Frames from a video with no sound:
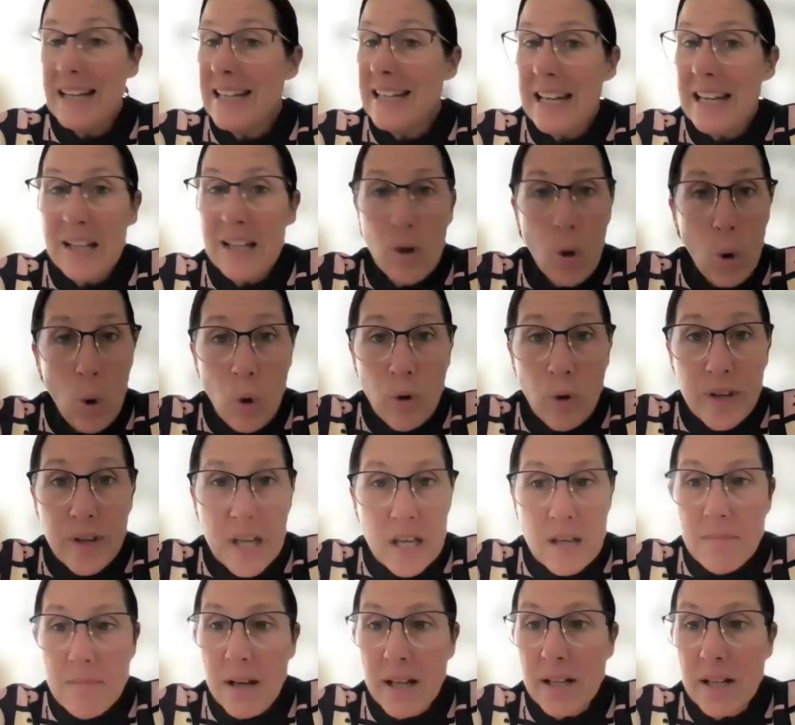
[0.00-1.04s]
getting all the
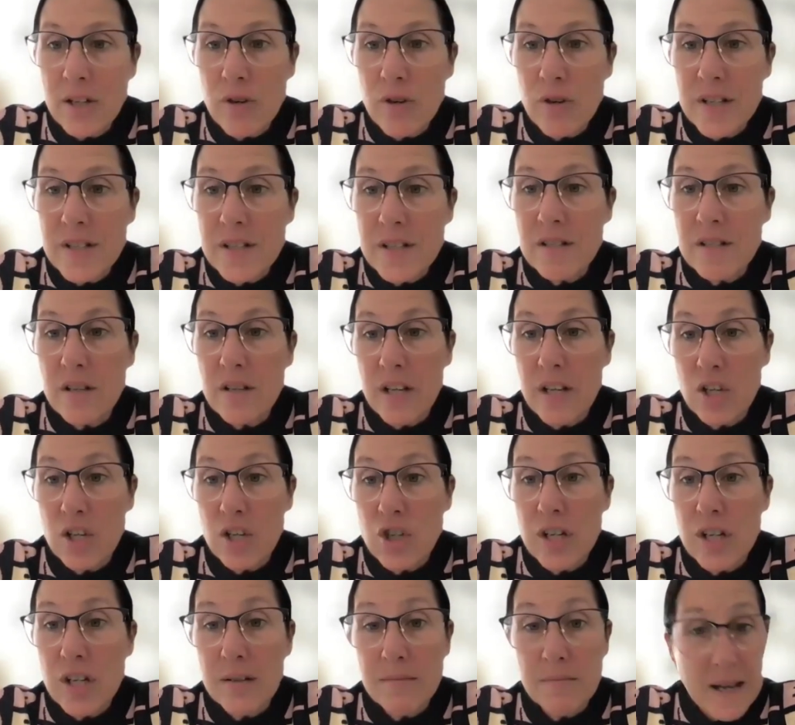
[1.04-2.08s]
email addresses so that
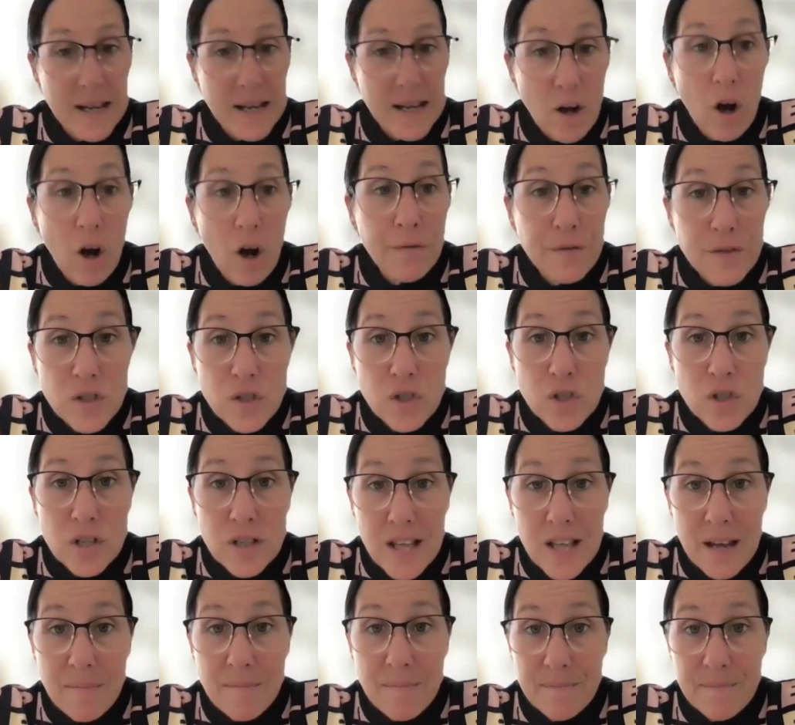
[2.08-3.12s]
she can make offers to
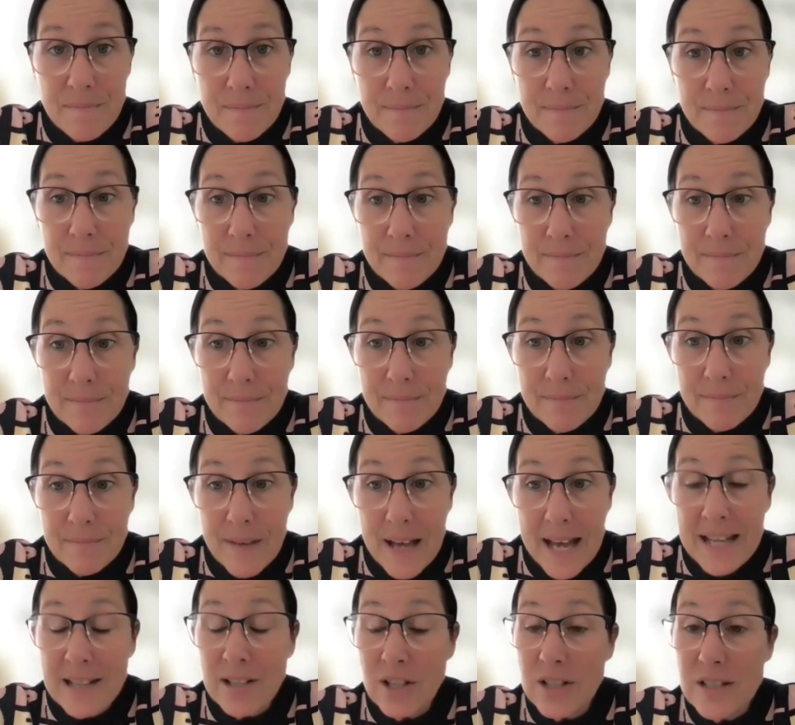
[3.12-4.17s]
them
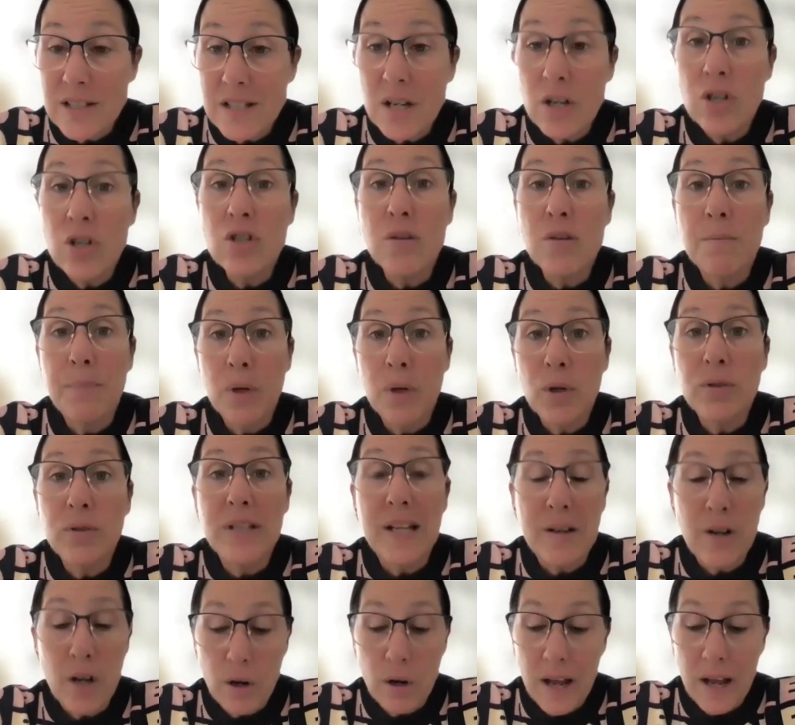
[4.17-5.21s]
and continue to build
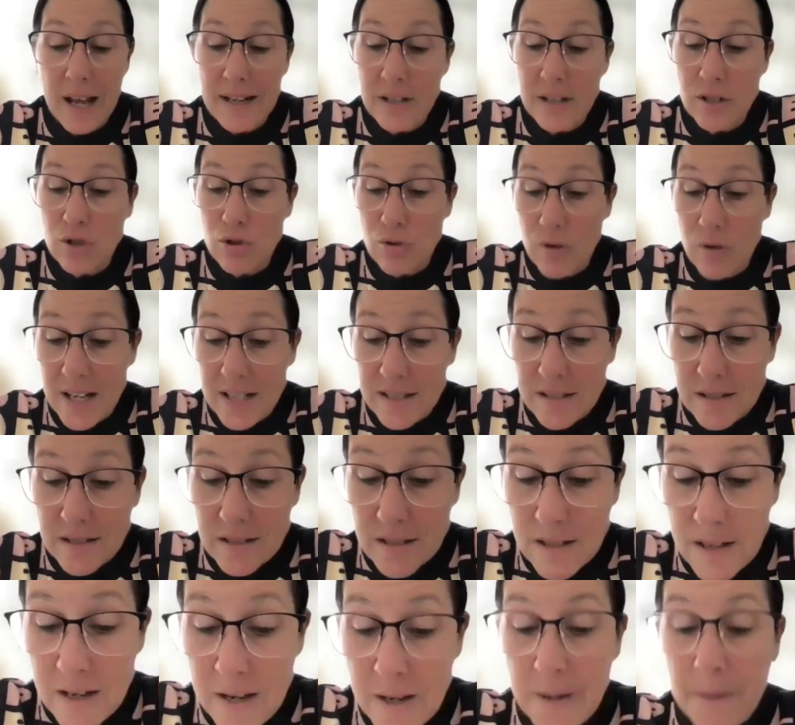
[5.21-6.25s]
a know, like, and trust.